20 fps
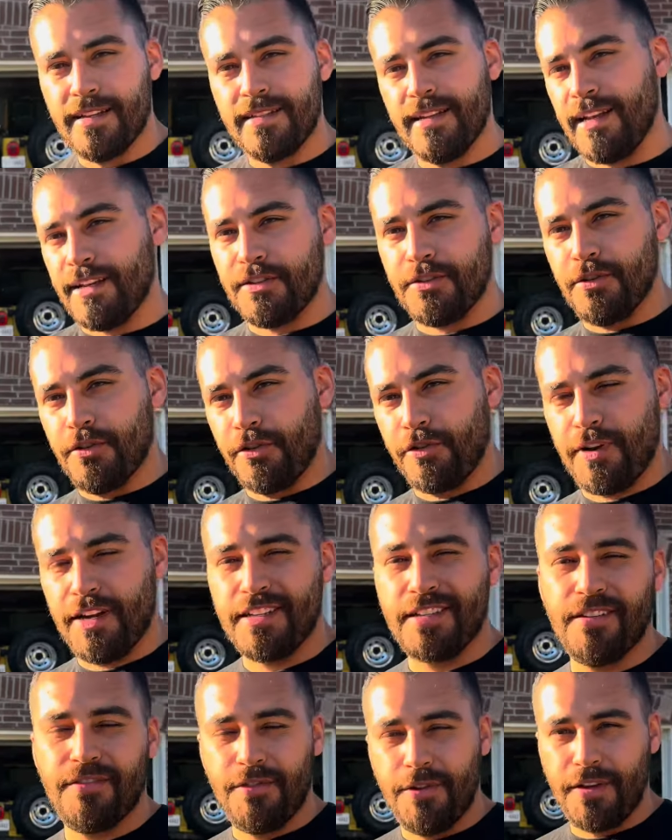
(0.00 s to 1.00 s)
It's not too
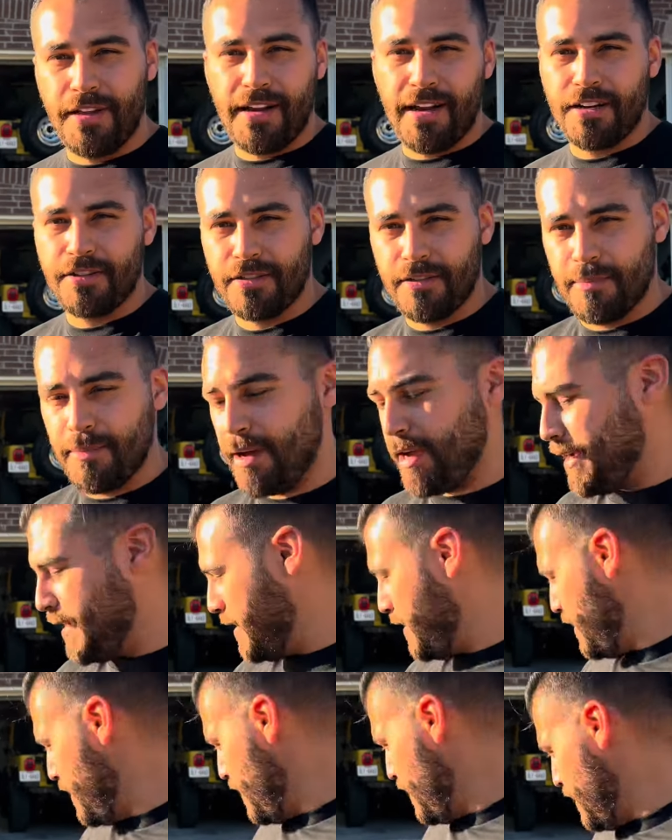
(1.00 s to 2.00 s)
aggressive. You can actually
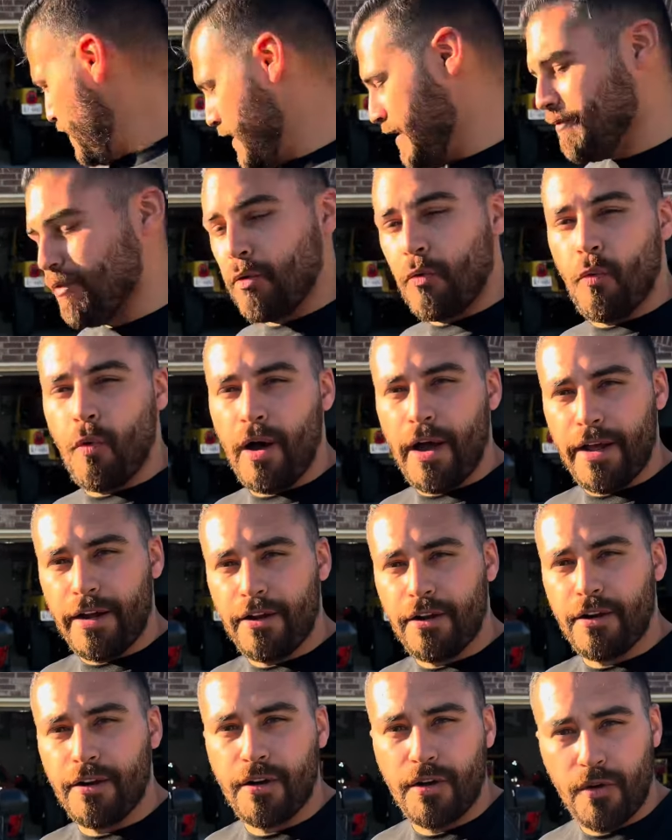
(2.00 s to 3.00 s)
buy even
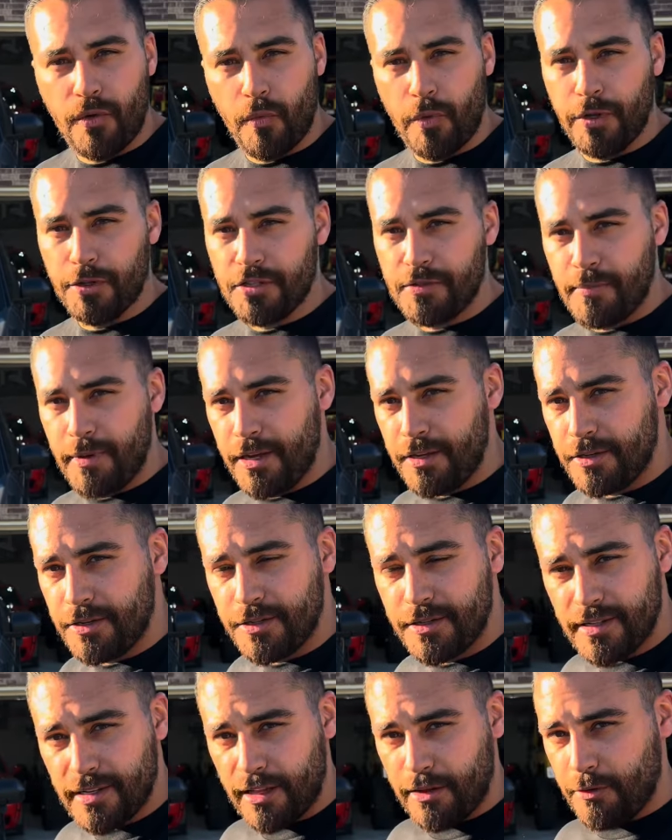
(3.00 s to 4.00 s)
wider wheel
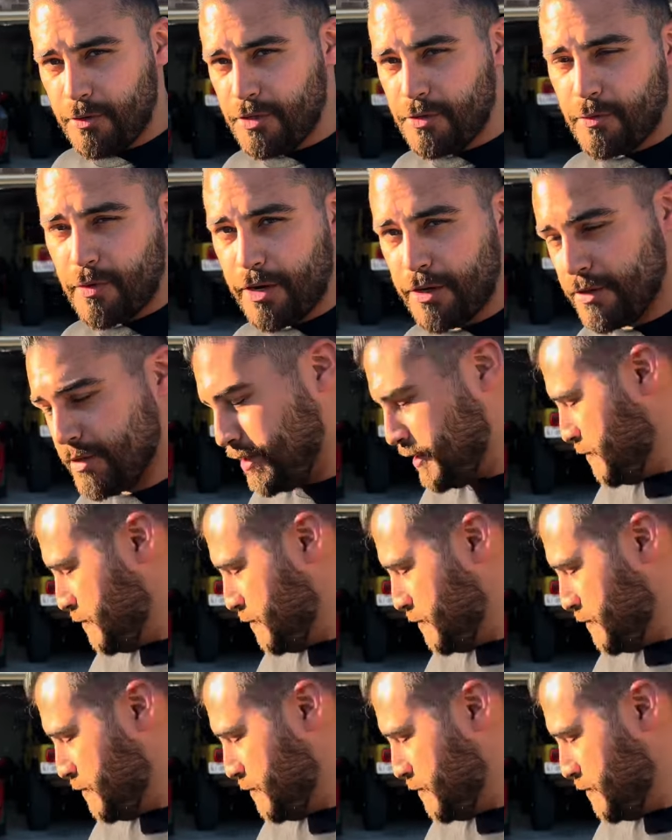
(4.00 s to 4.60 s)
spacers. Now the reason why I used the